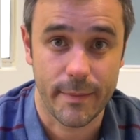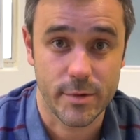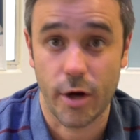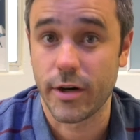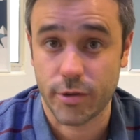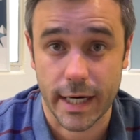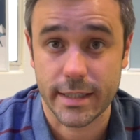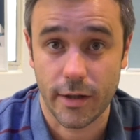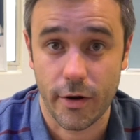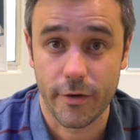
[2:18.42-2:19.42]
don't attract
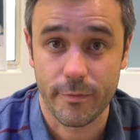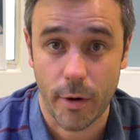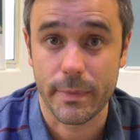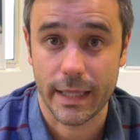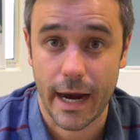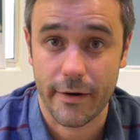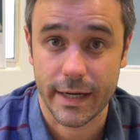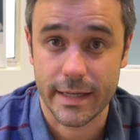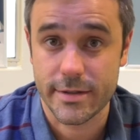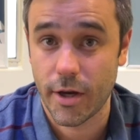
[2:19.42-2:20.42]
a lot of
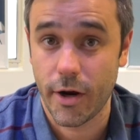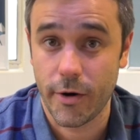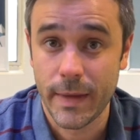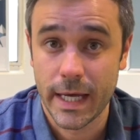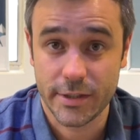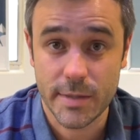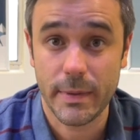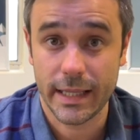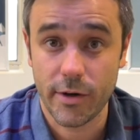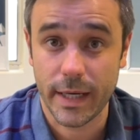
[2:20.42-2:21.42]
popularity. So just
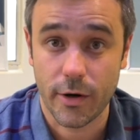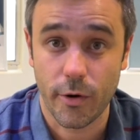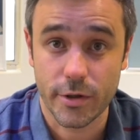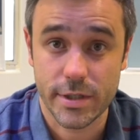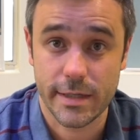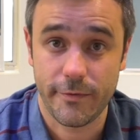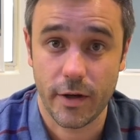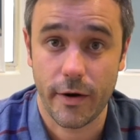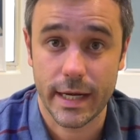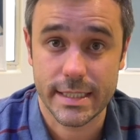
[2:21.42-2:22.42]
be a little bit cautious if
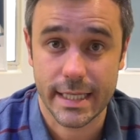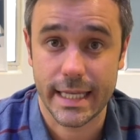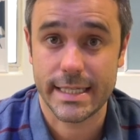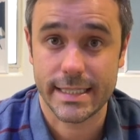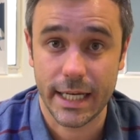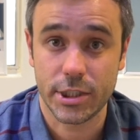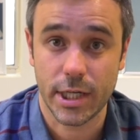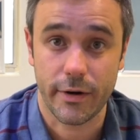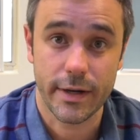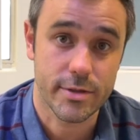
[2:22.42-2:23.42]
you're going into these niche
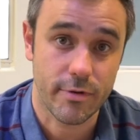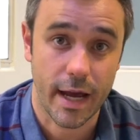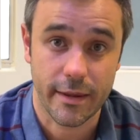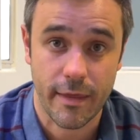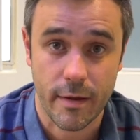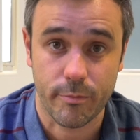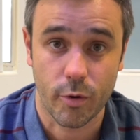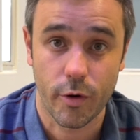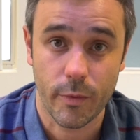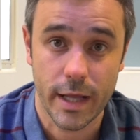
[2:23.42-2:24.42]
areas rather than the
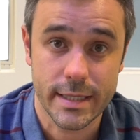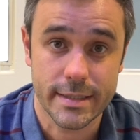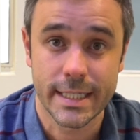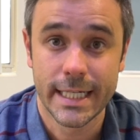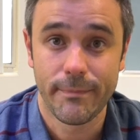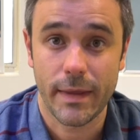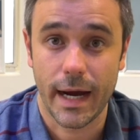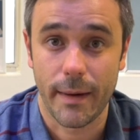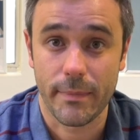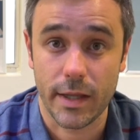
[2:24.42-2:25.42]
broad ones,
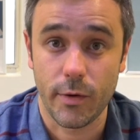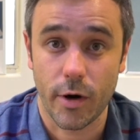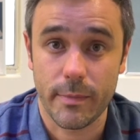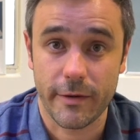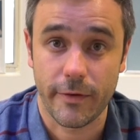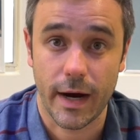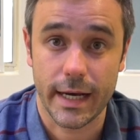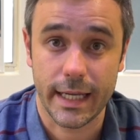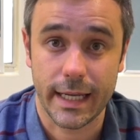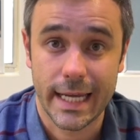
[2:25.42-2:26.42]
that you want to be
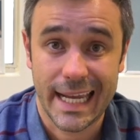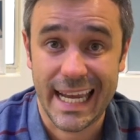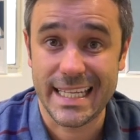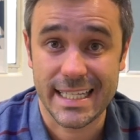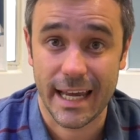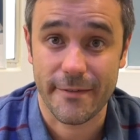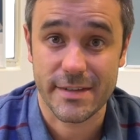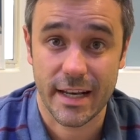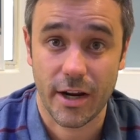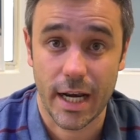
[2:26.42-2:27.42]
finding
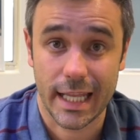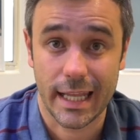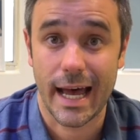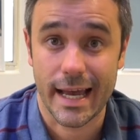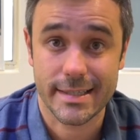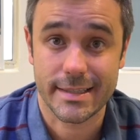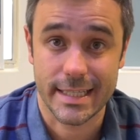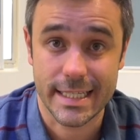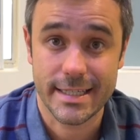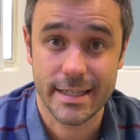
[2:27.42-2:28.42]
ETFs that are going to last
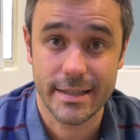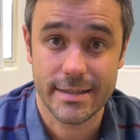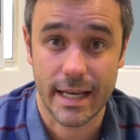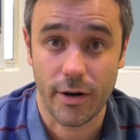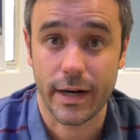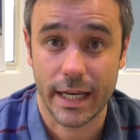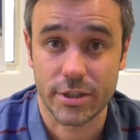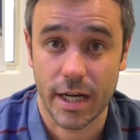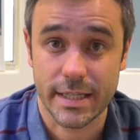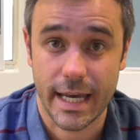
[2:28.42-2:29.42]
the distance and not get
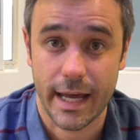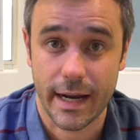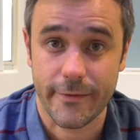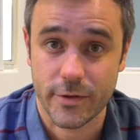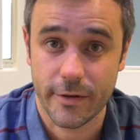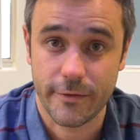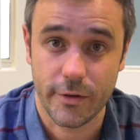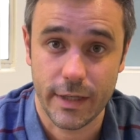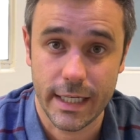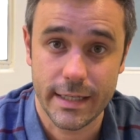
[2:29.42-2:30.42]
shut down after a
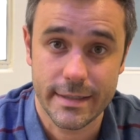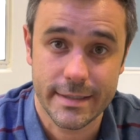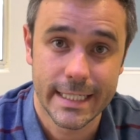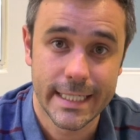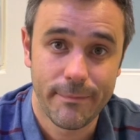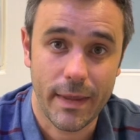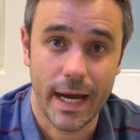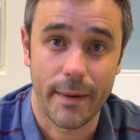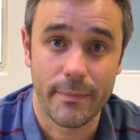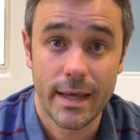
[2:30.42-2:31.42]
few years.
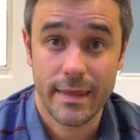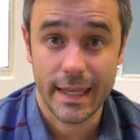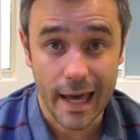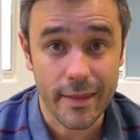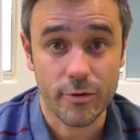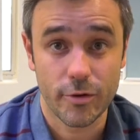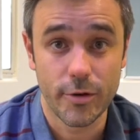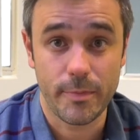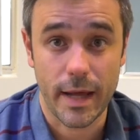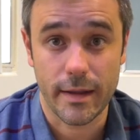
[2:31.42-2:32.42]
The other
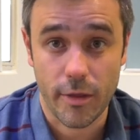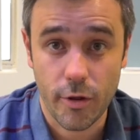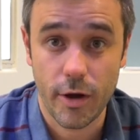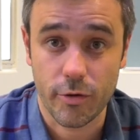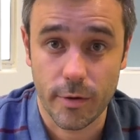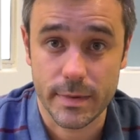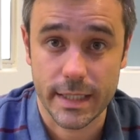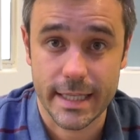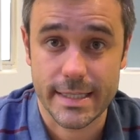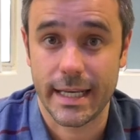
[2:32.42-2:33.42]
group and the third group
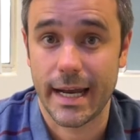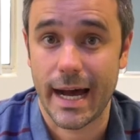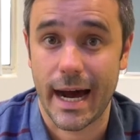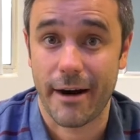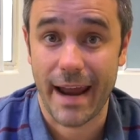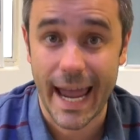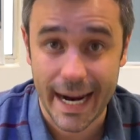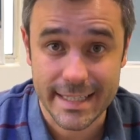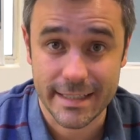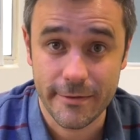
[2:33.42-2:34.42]
to consider are
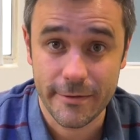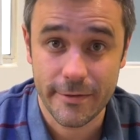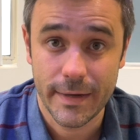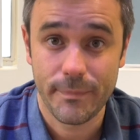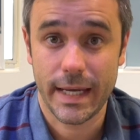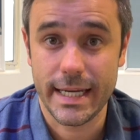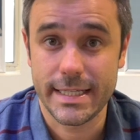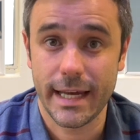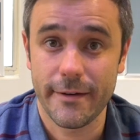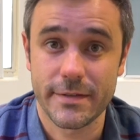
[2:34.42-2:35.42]
active
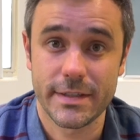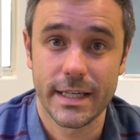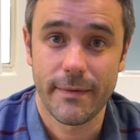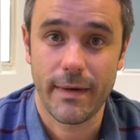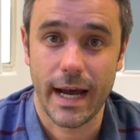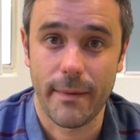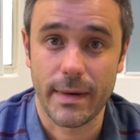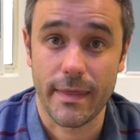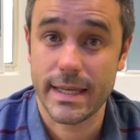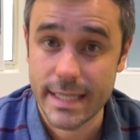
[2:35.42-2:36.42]
ETFs.
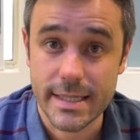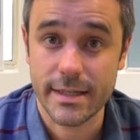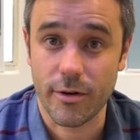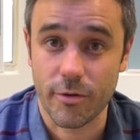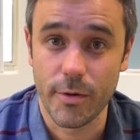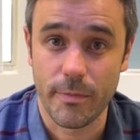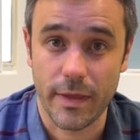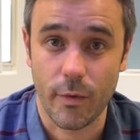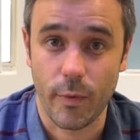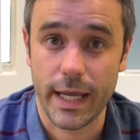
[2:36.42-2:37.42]
Now, this isn't a group
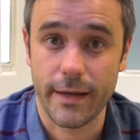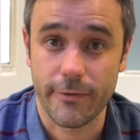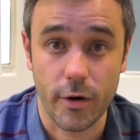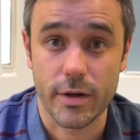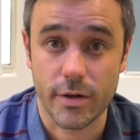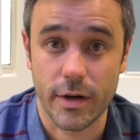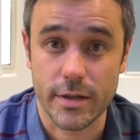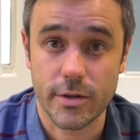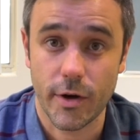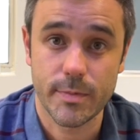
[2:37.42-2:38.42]
that we focus on at
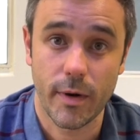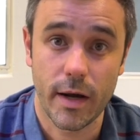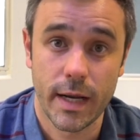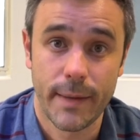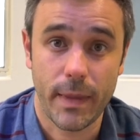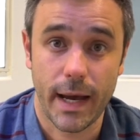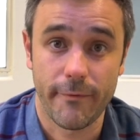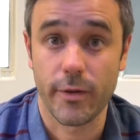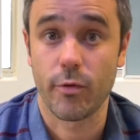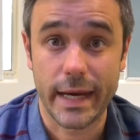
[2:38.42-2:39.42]
StockSpot
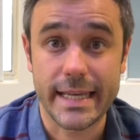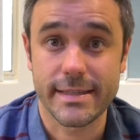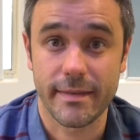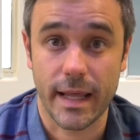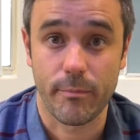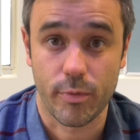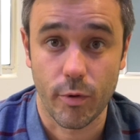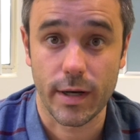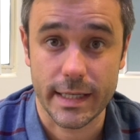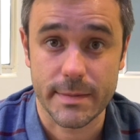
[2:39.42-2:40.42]
for the reason that,
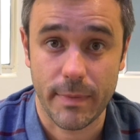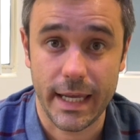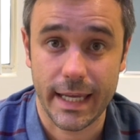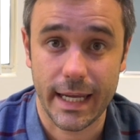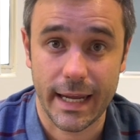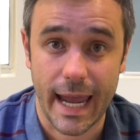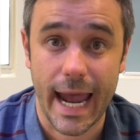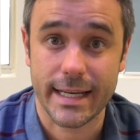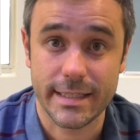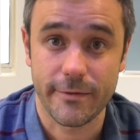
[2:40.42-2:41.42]
broadly speaking,
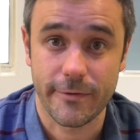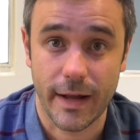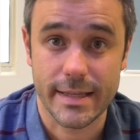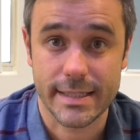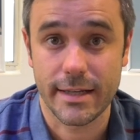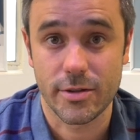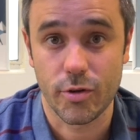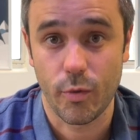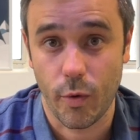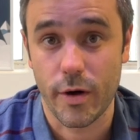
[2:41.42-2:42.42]
active funds tend to
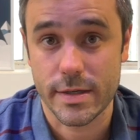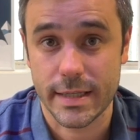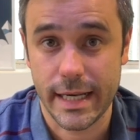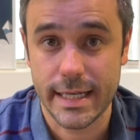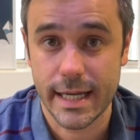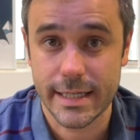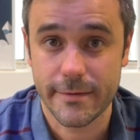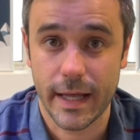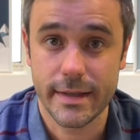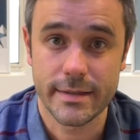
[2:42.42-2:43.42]
do worse than index
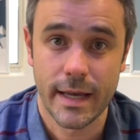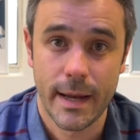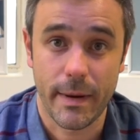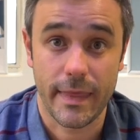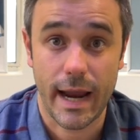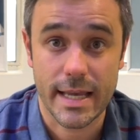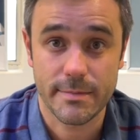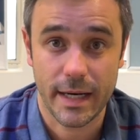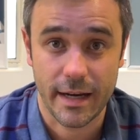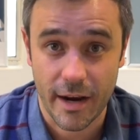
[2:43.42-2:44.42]
funds, but there has
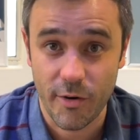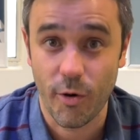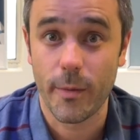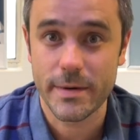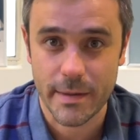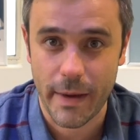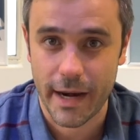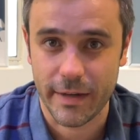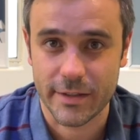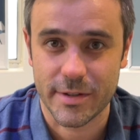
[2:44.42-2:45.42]
been an enormous
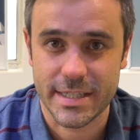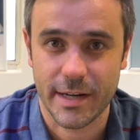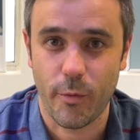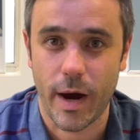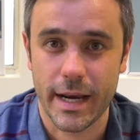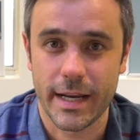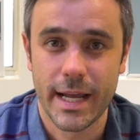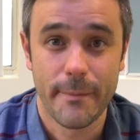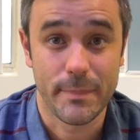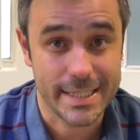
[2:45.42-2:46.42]
amount of interest in one
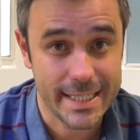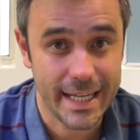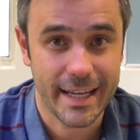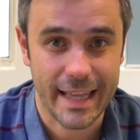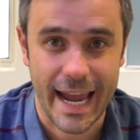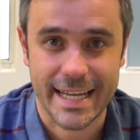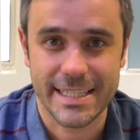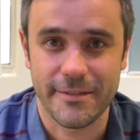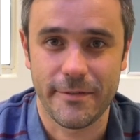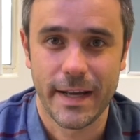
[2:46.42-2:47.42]
particular
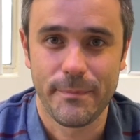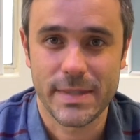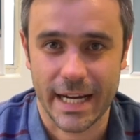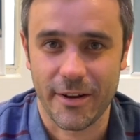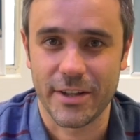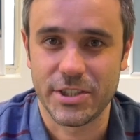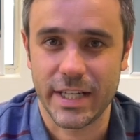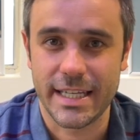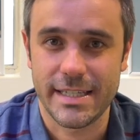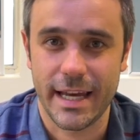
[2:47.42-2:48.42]
active
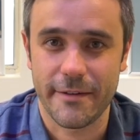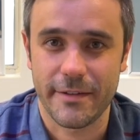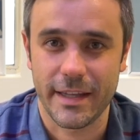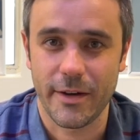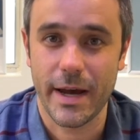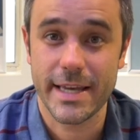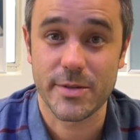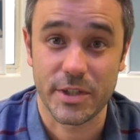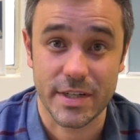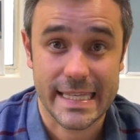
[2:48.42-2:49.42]
technology ETF in the
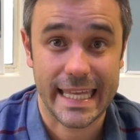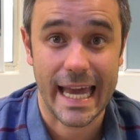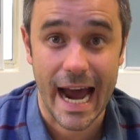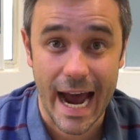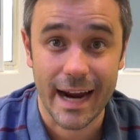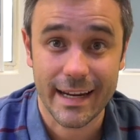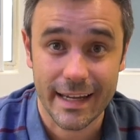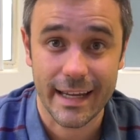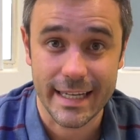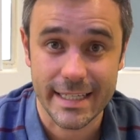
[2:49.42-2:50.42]
US, which is the ARK
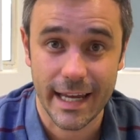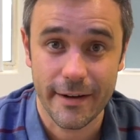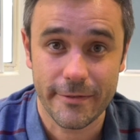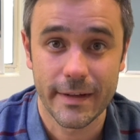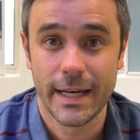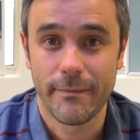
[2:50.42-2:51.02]
ETF.